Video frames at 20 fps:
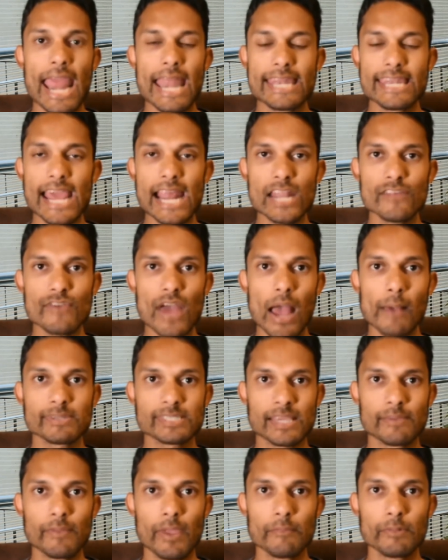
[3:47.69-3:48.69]
native apps
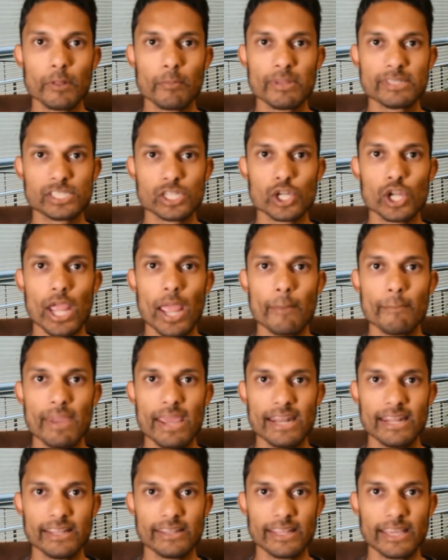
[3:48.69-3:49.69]
can implement it
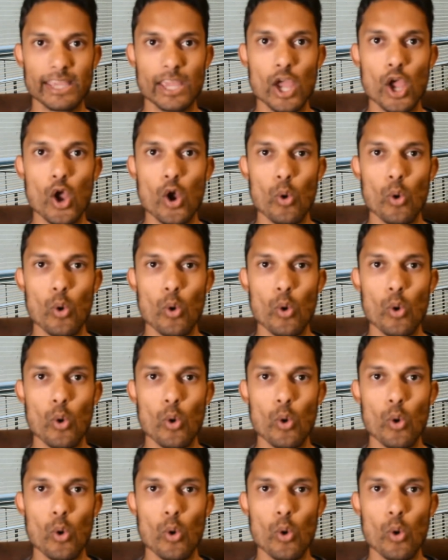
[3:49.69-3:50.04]
immediately,